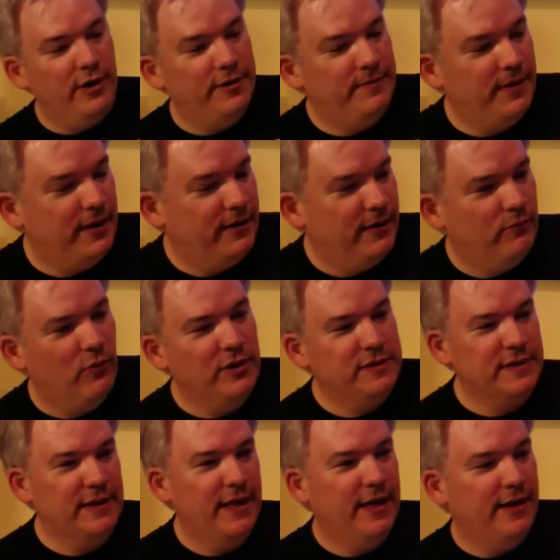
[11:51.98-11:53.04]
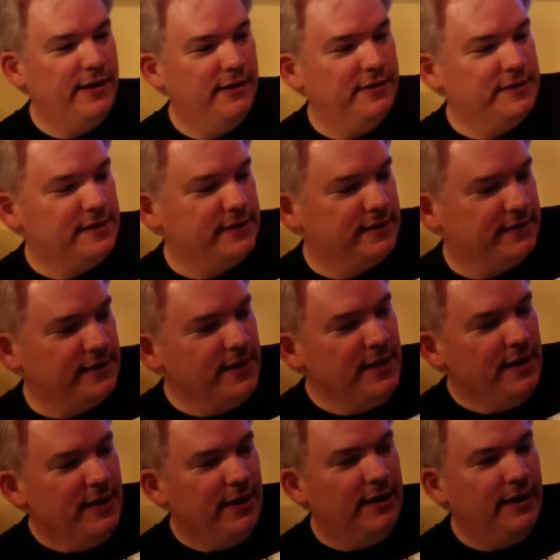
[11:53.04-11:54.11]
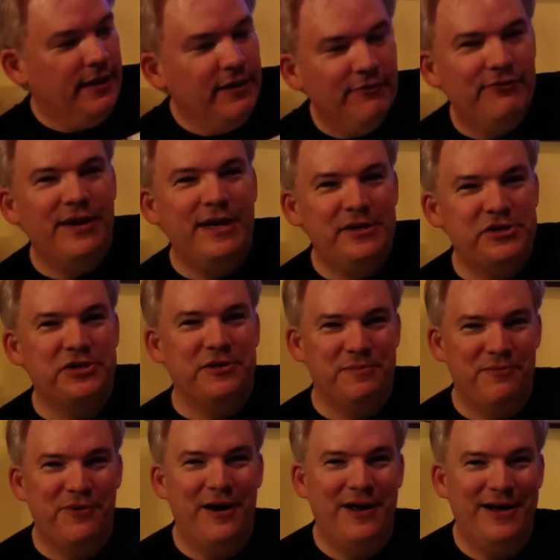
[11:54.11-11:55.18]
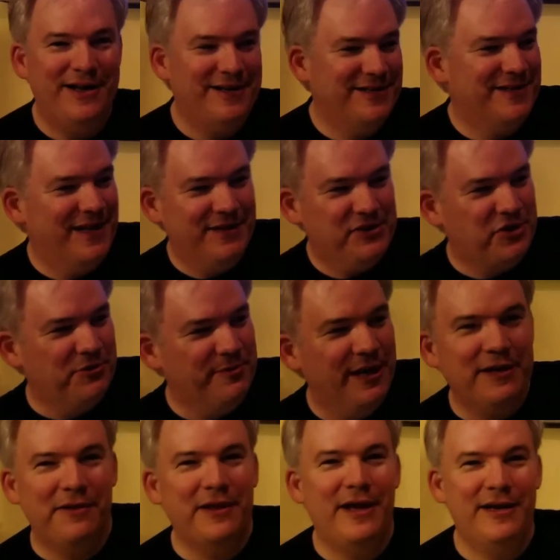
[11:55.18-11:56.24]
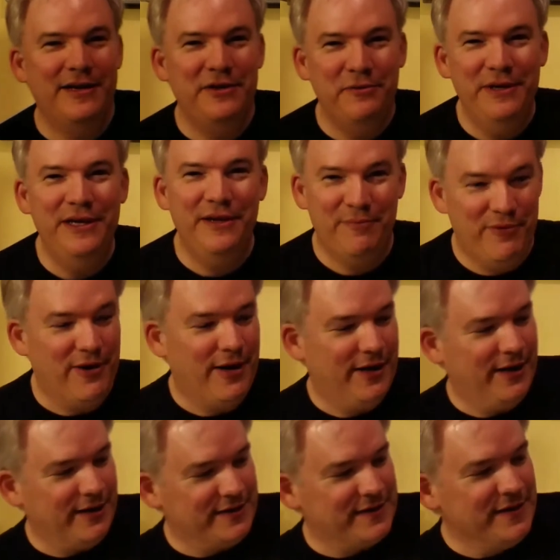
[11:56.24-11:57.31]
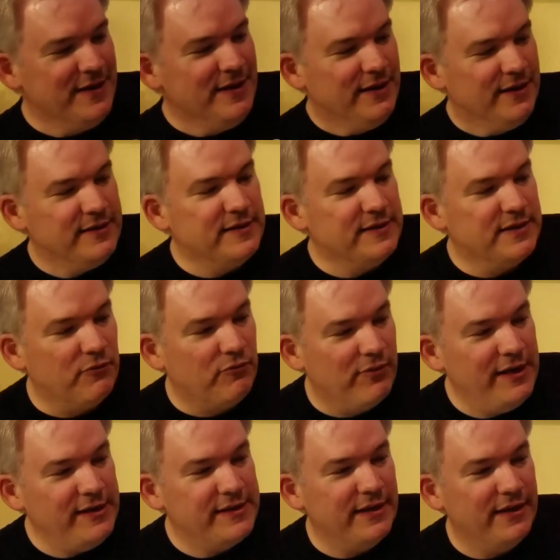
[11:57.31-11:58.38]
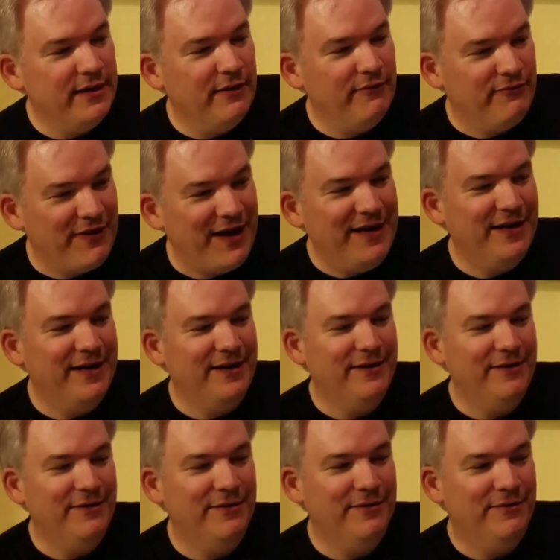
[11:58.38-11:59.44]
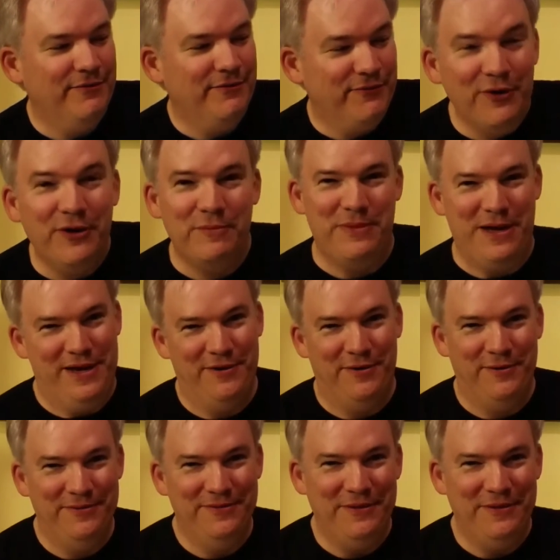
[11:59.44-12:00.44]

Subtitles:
1 once again here. This is an innovation product. They sure made a lot of unique products. This is the Racing Fighting Foot Pedal,